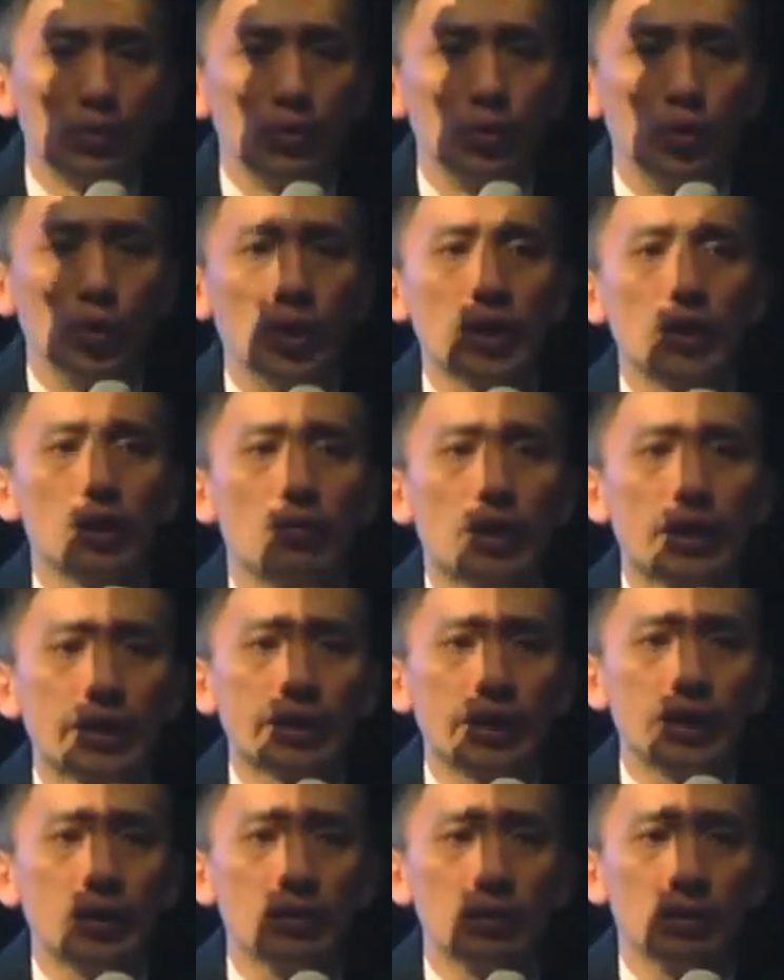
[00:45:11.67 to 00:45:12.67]
doing the right
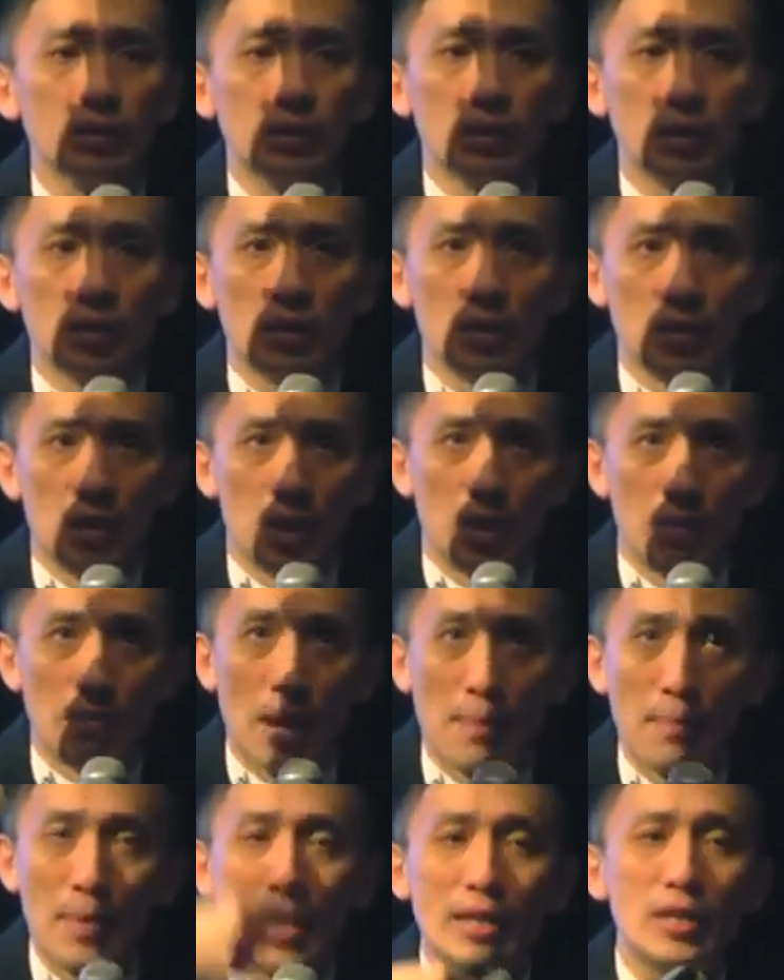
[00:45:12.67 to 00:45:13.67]
thing,
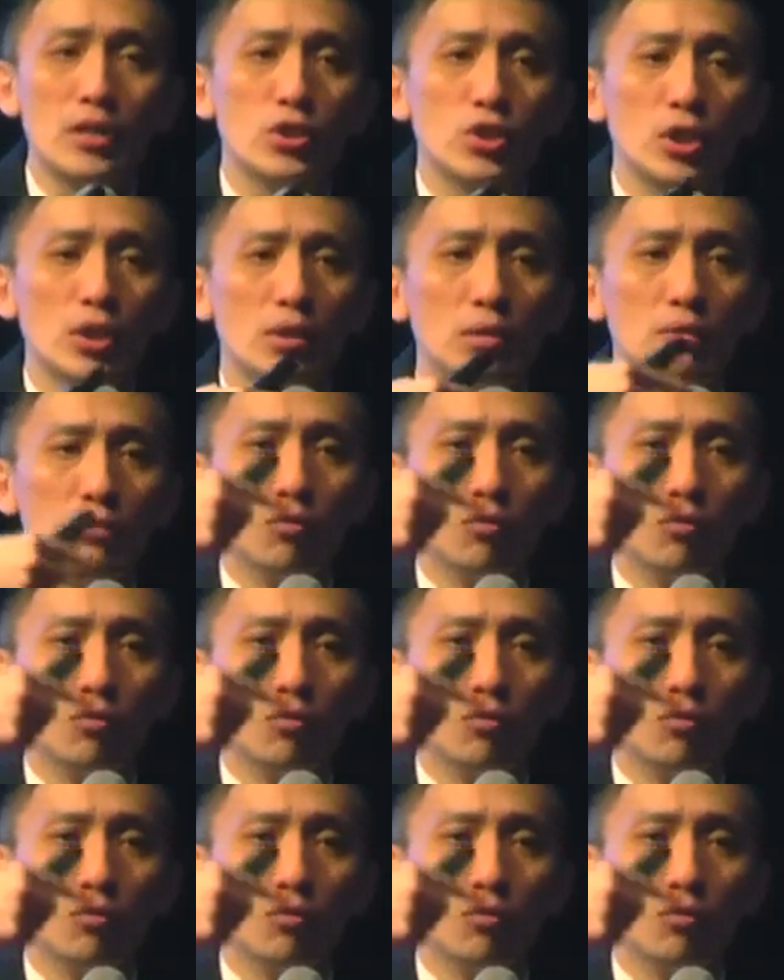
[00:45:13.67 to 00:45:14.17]
my manager